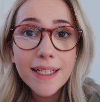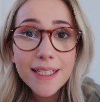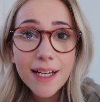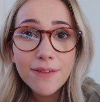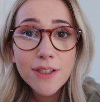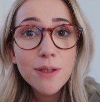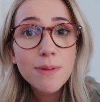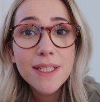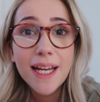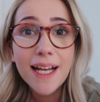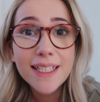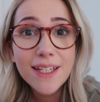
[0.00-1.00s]
I didn't have soup
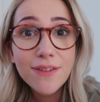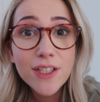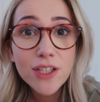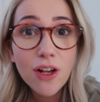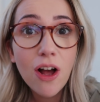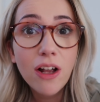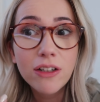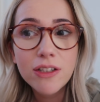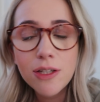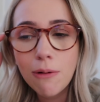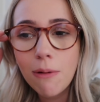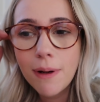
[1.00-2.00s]
today. I had to have a
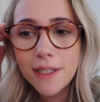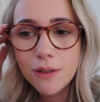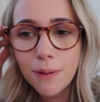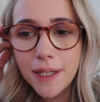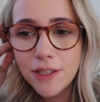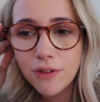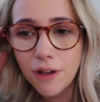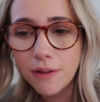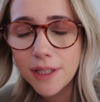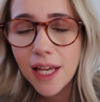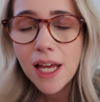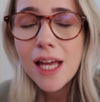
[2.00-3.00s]
scone, so I went to
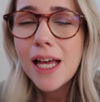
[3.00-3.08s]
Waitrose.